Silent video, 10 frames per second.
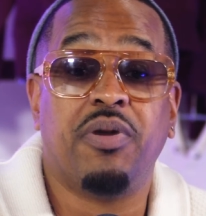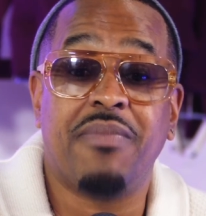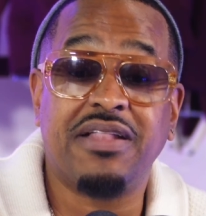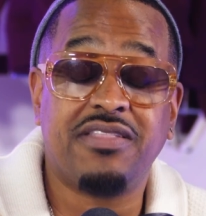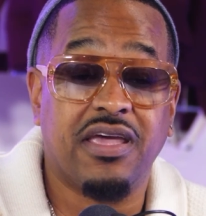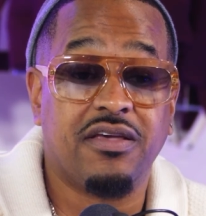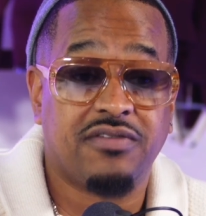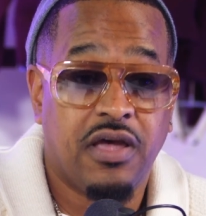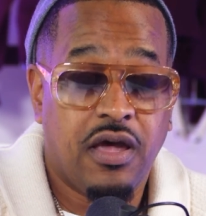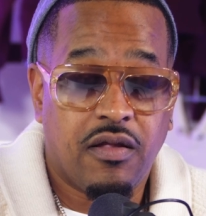But my thing
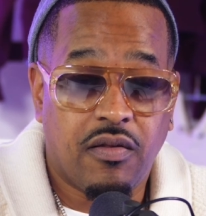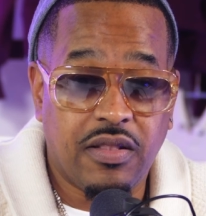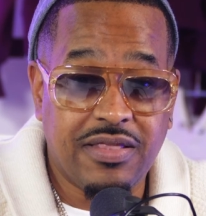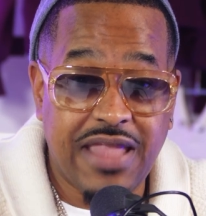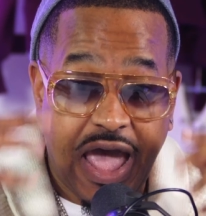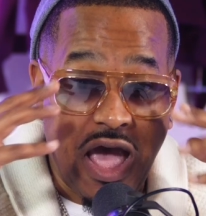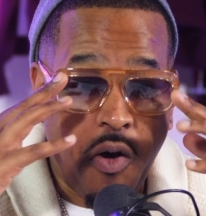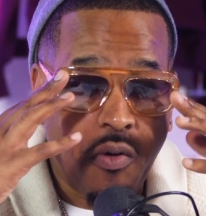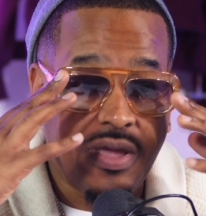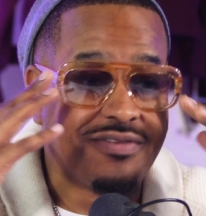is,
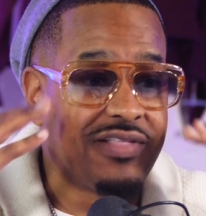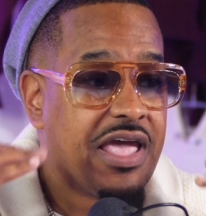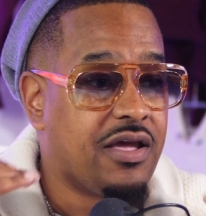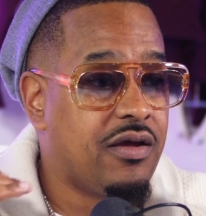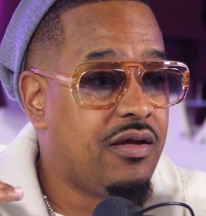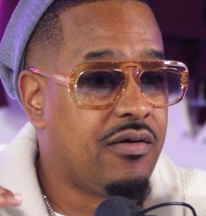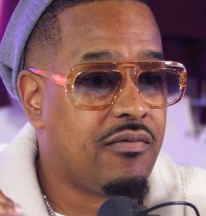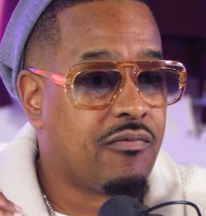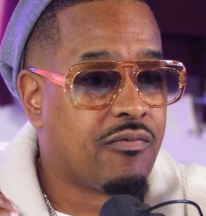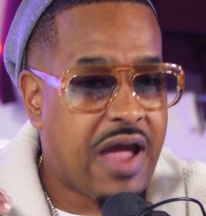now it's like
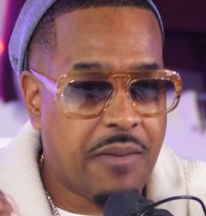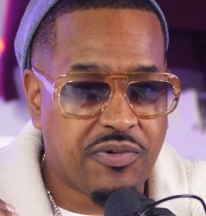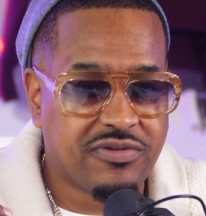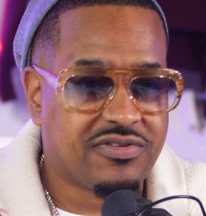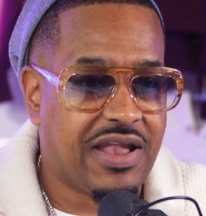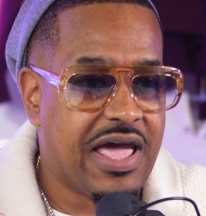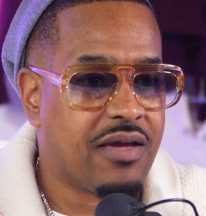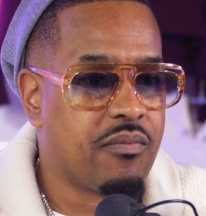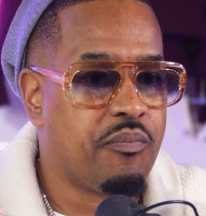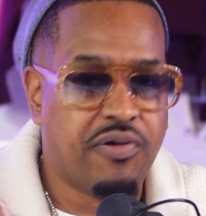rappers are
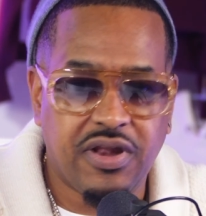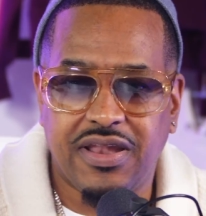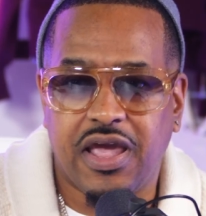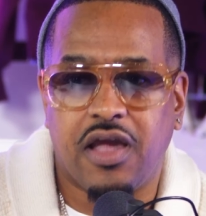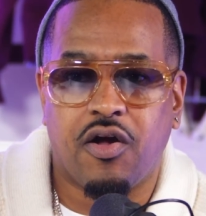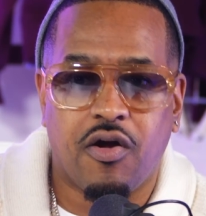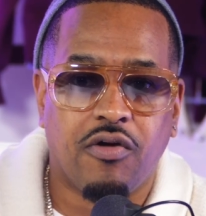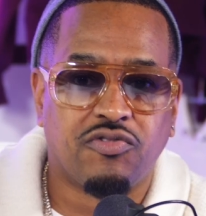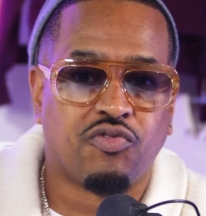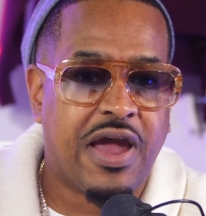like putting their
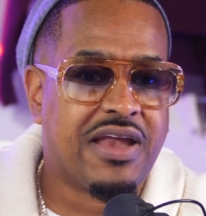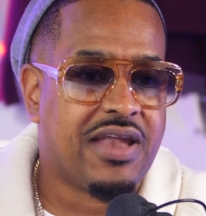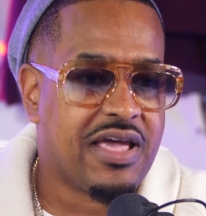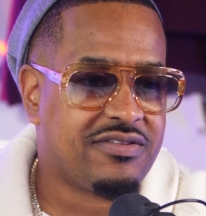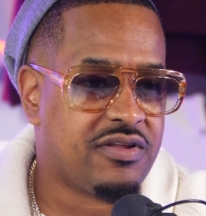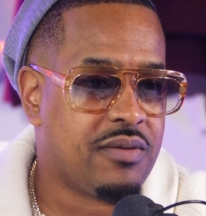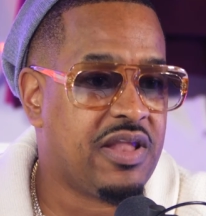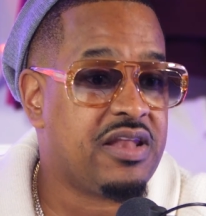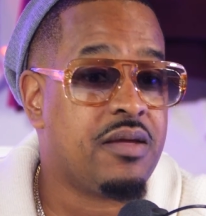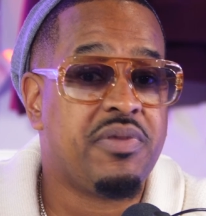girls right next to them,
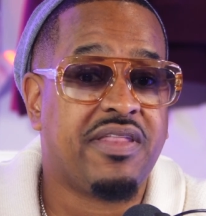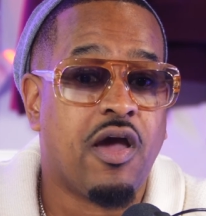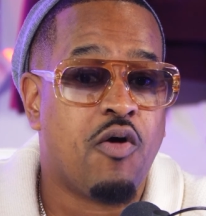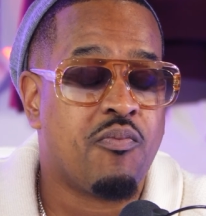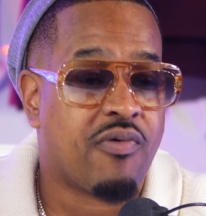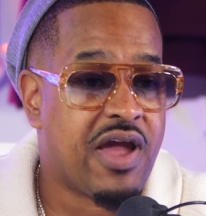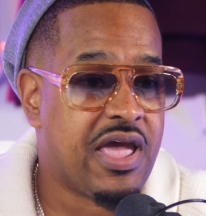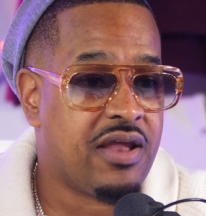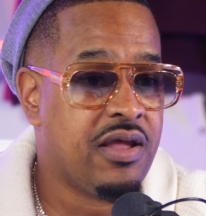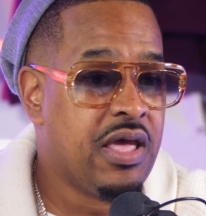letting them be their own
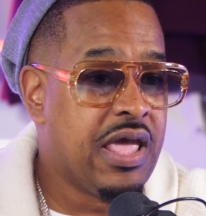brand.